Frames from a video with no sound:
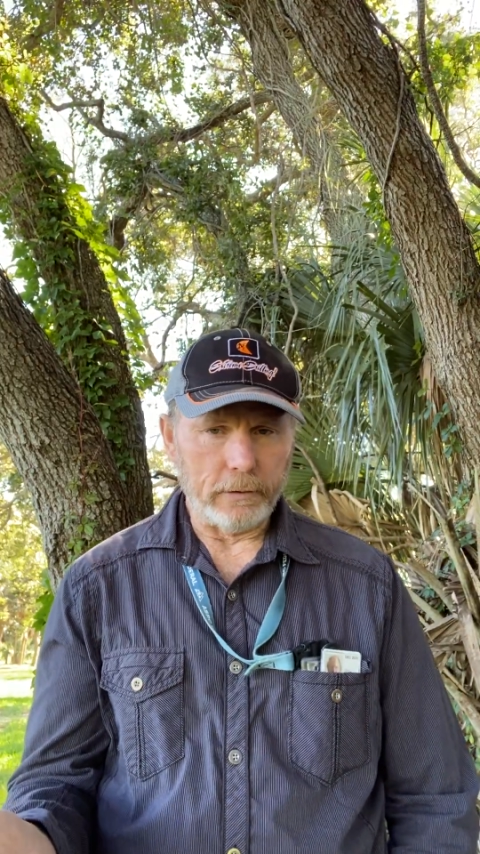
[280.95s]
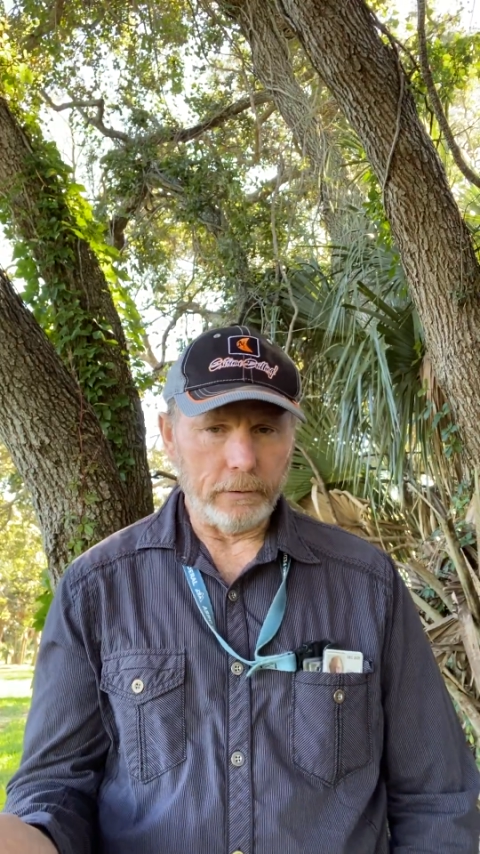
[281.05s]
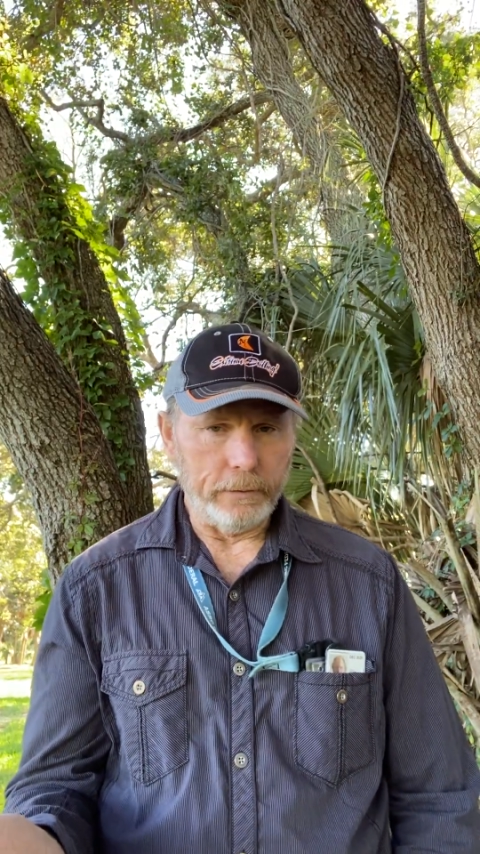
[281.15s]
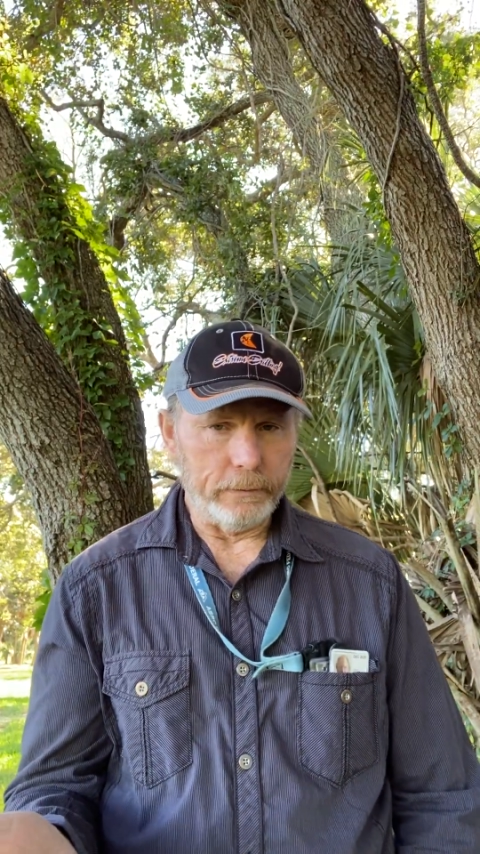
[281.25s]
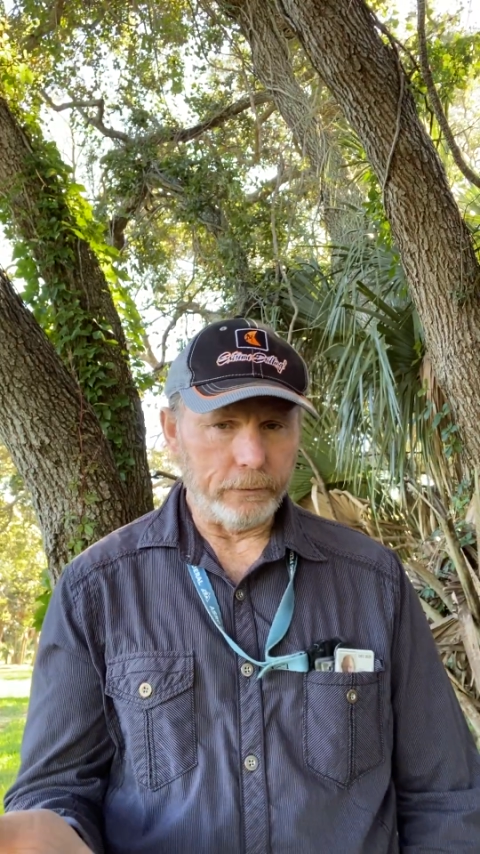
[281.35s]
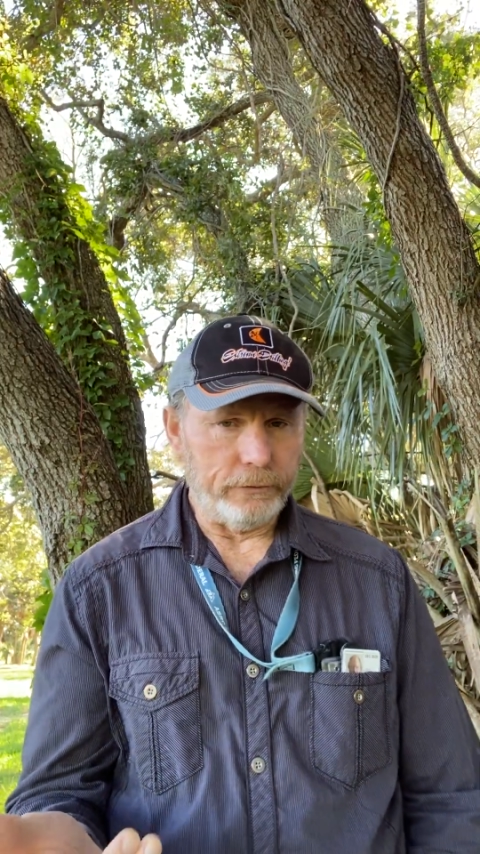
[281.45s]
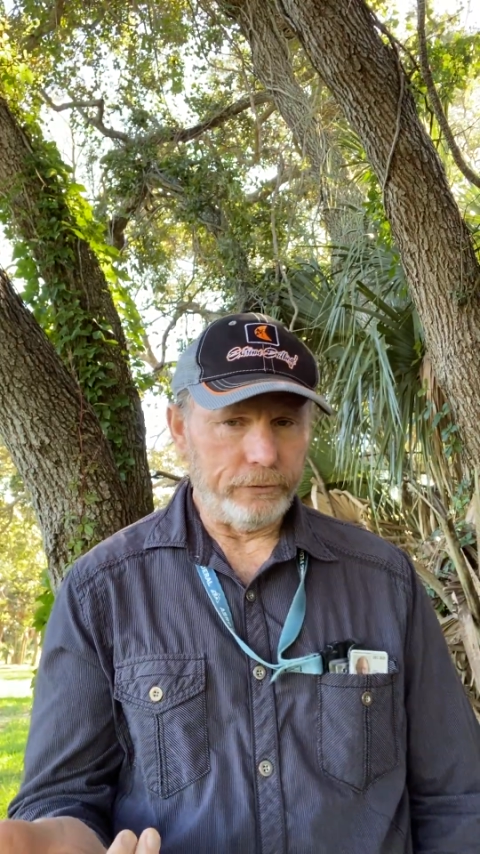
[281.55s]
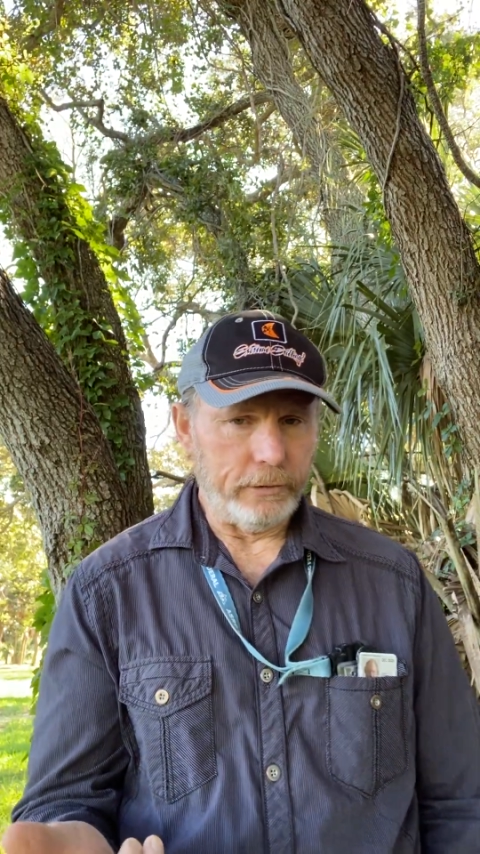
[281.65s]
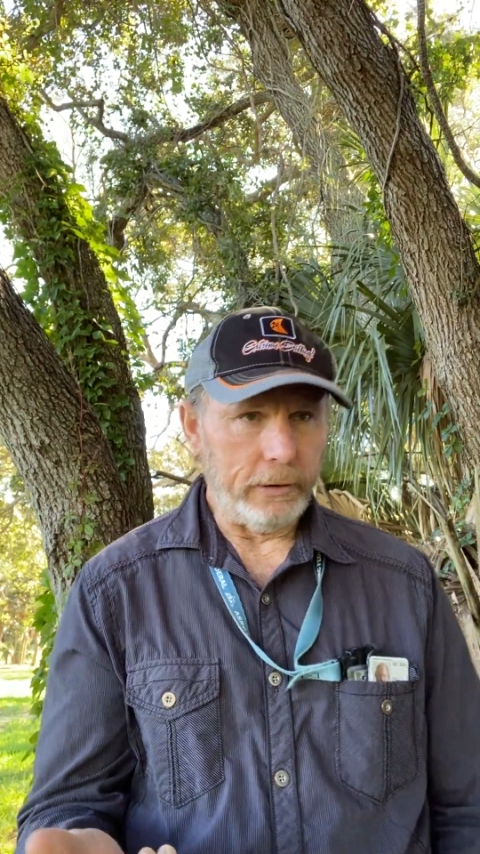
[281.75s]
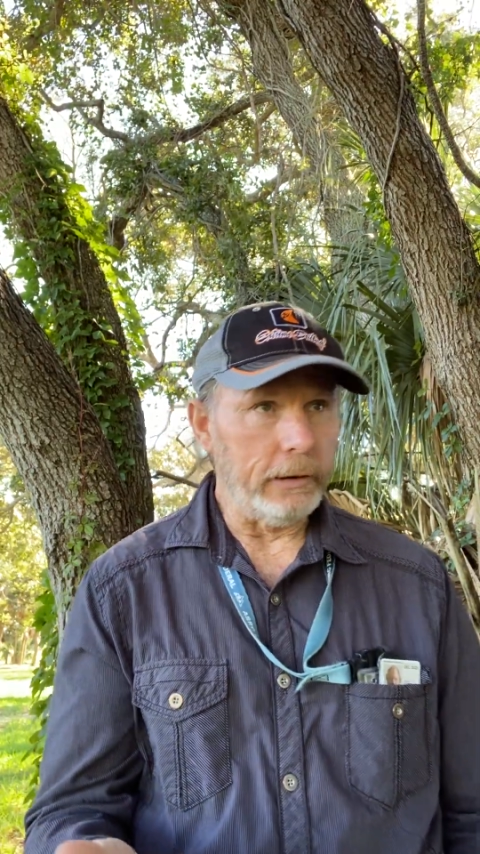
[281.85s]
they're either
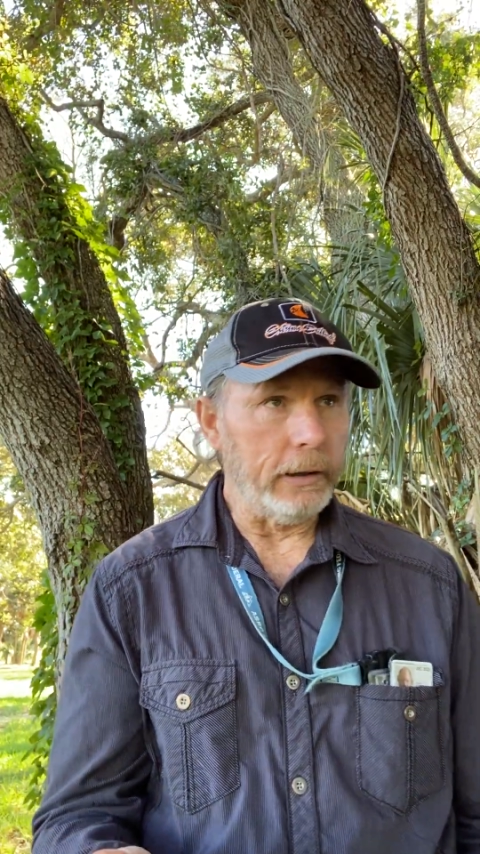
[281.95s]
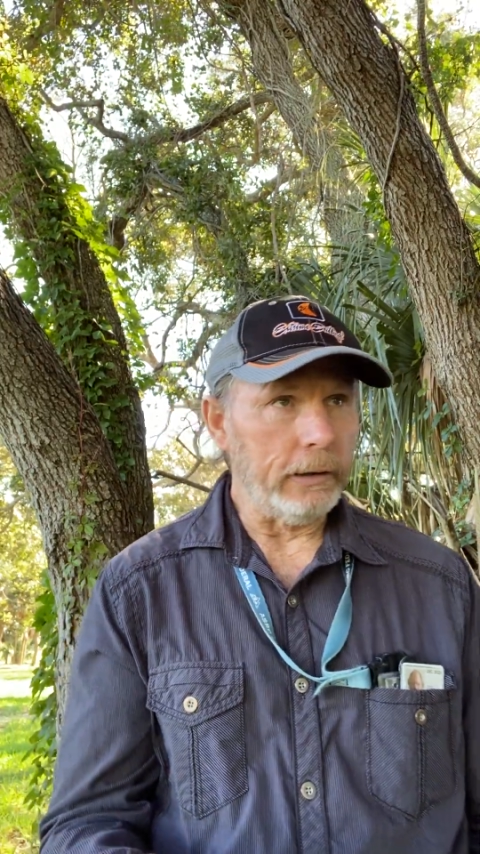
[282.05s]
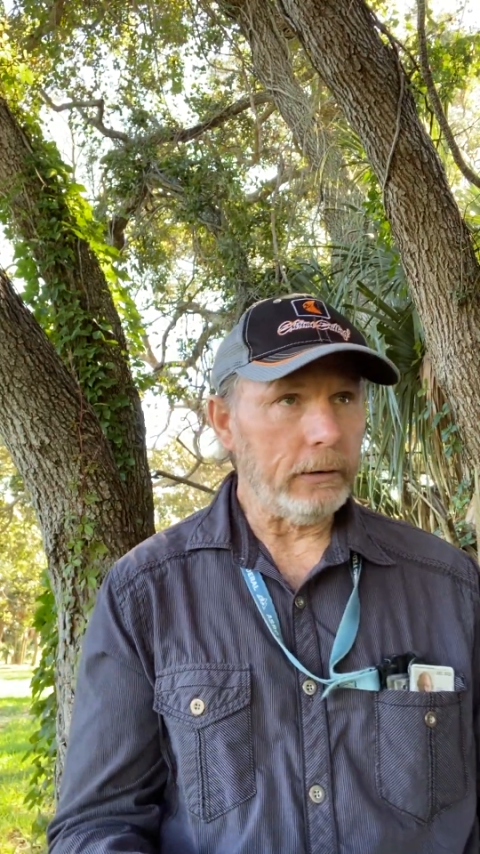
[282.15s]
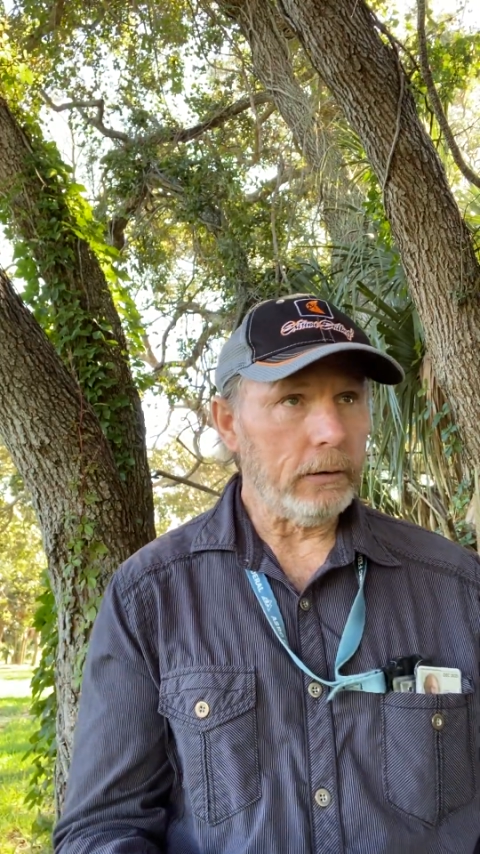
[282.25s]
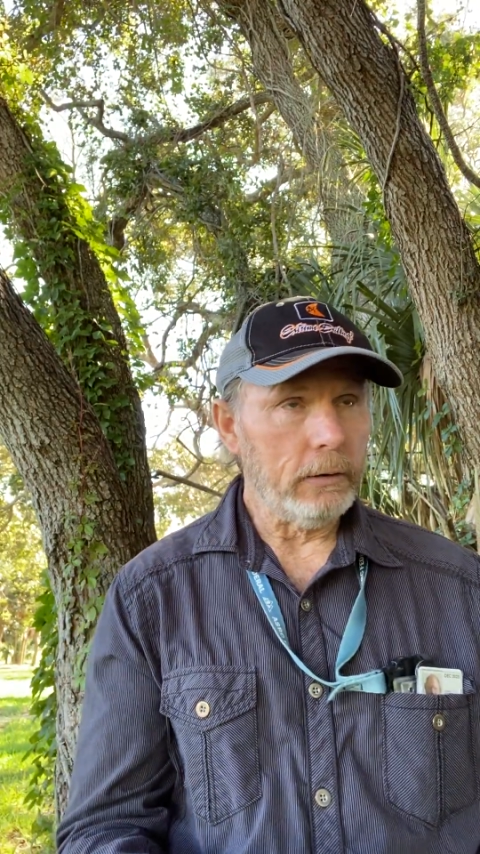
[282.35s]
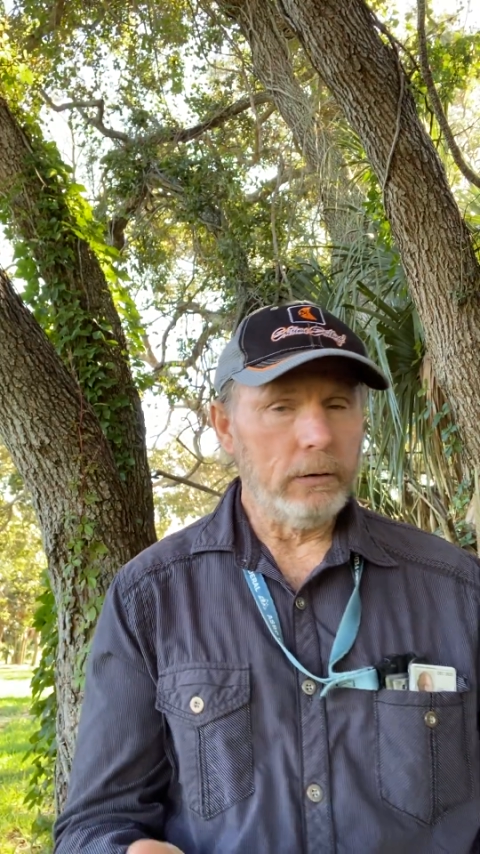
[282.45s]
cheating